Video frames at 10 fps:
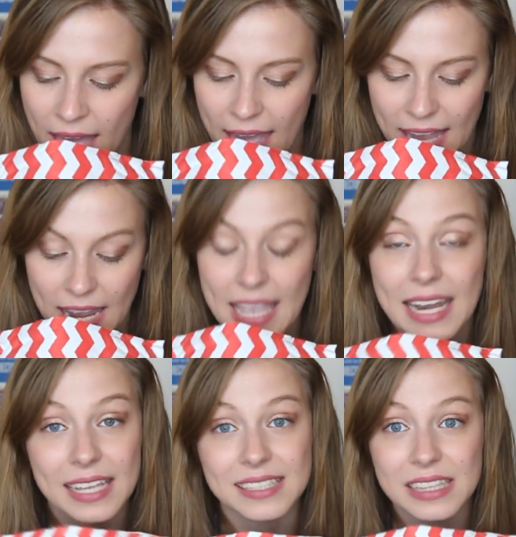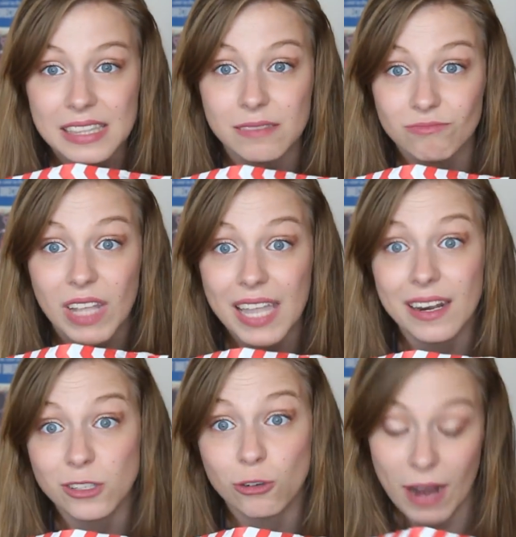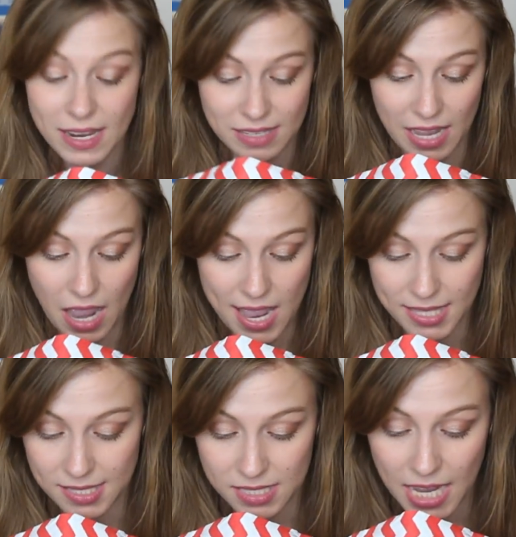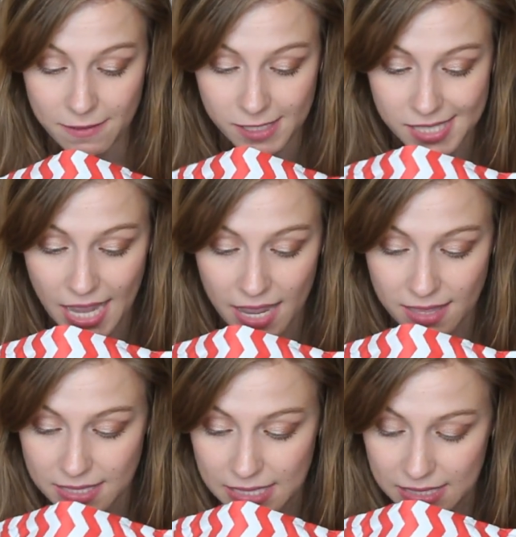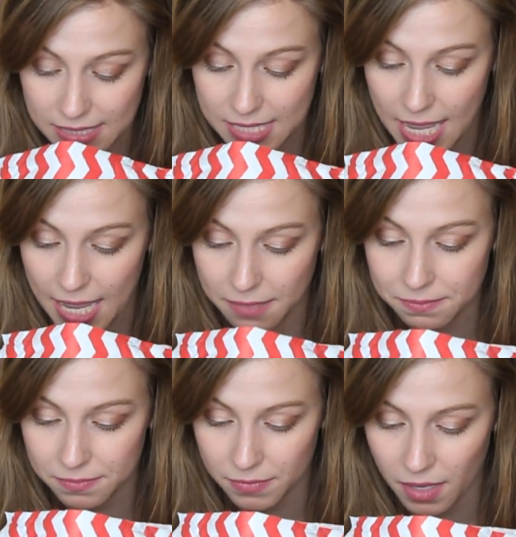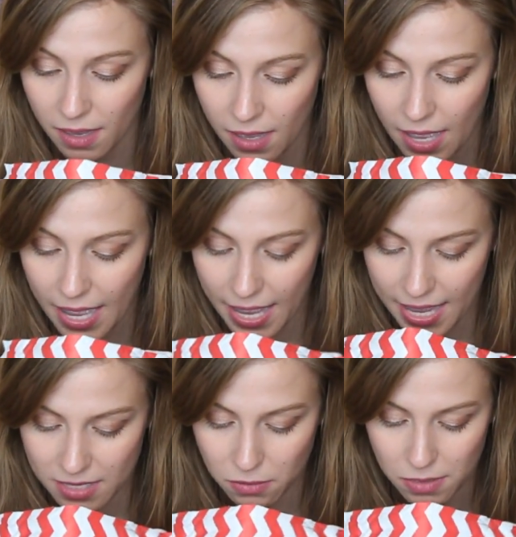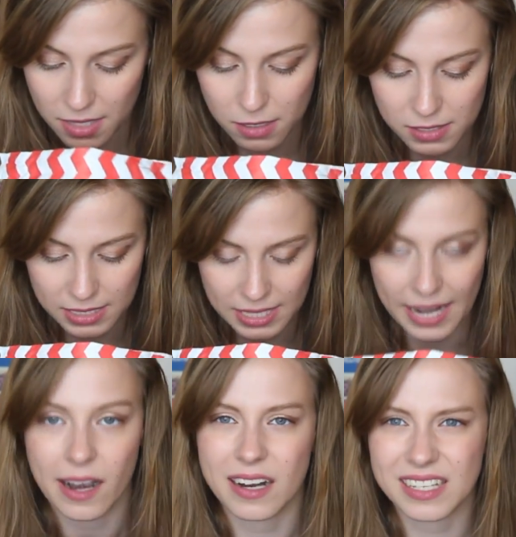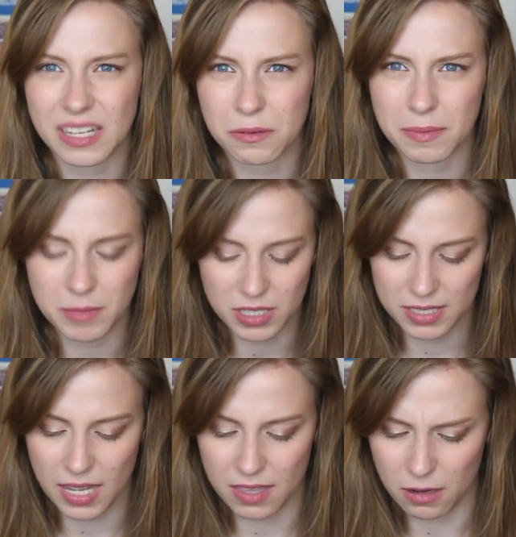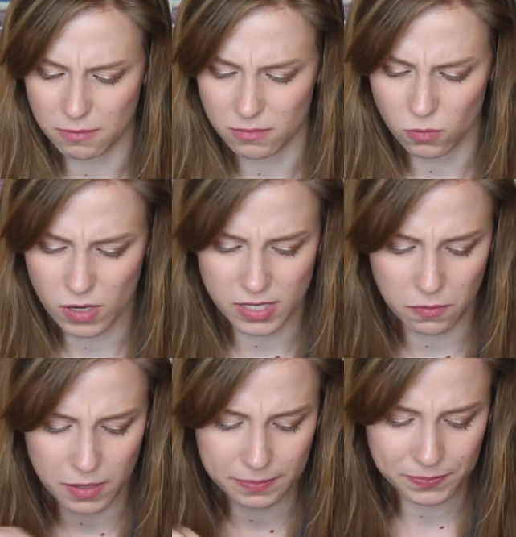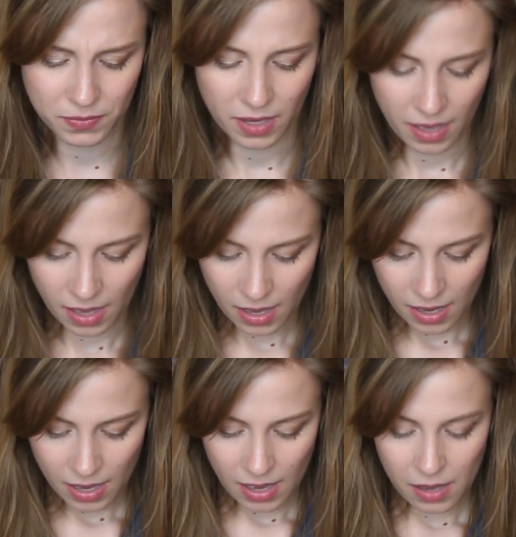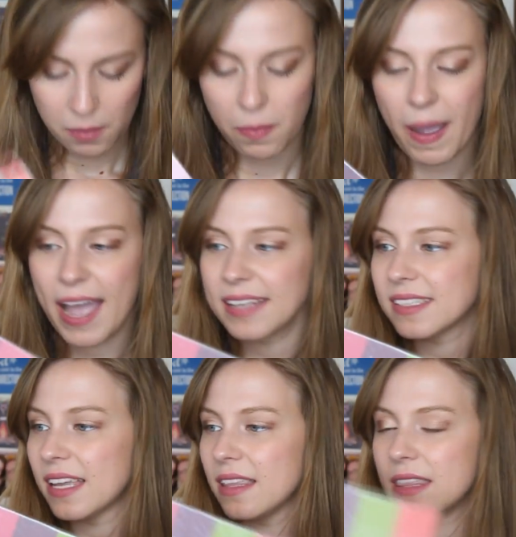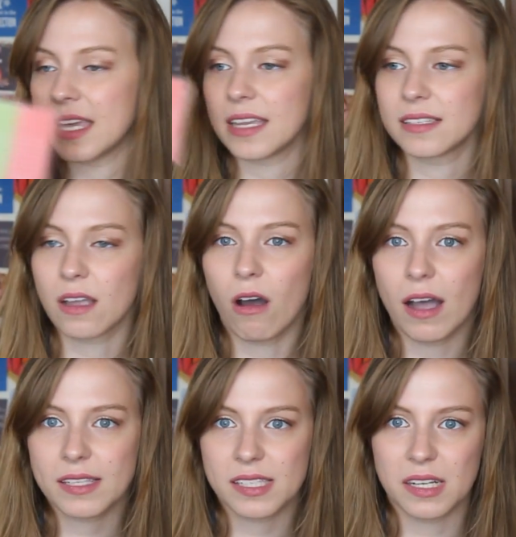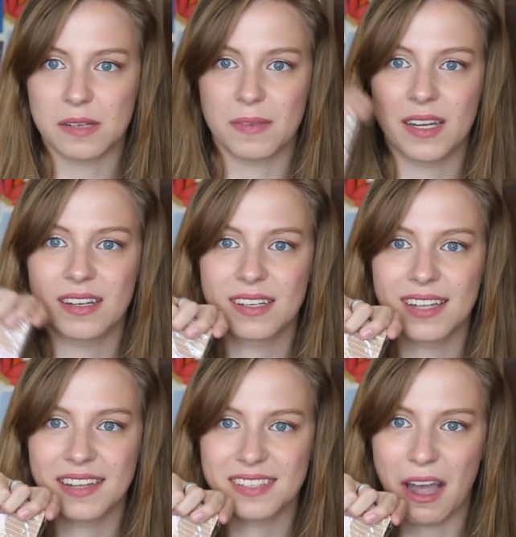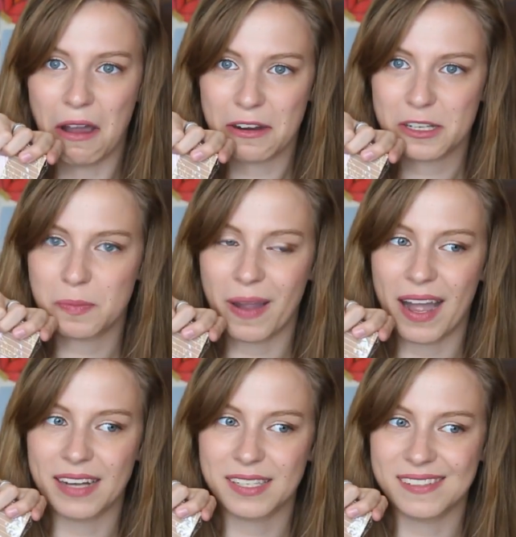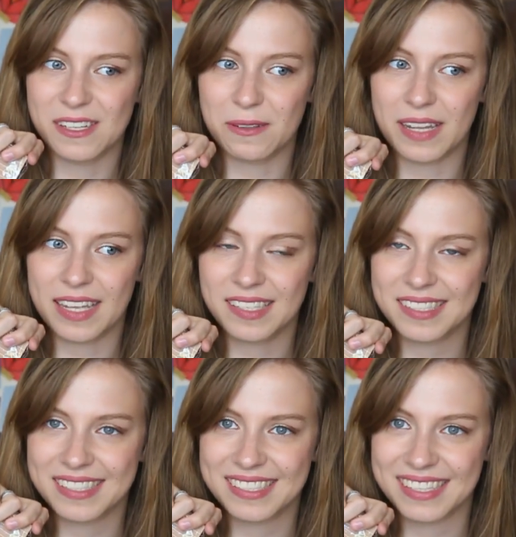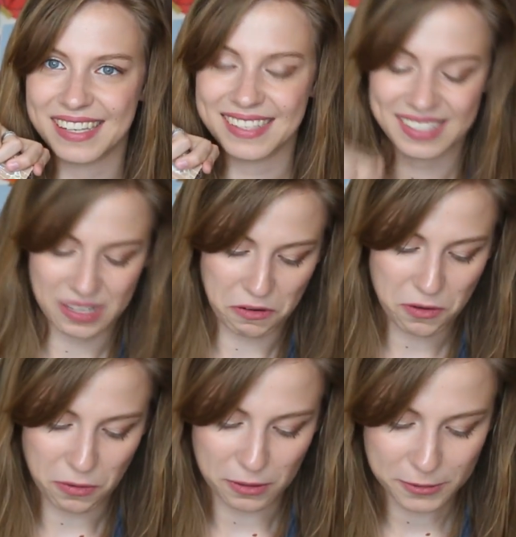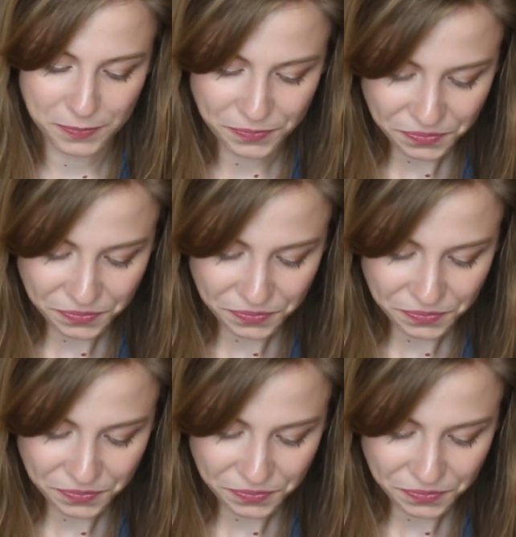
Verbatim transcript: And it is crazy. It's safe to say this is insane. I don't think there's a letter, because I remember her saying there wasn't one. But these awesome dollar spot to-do lists. So cool.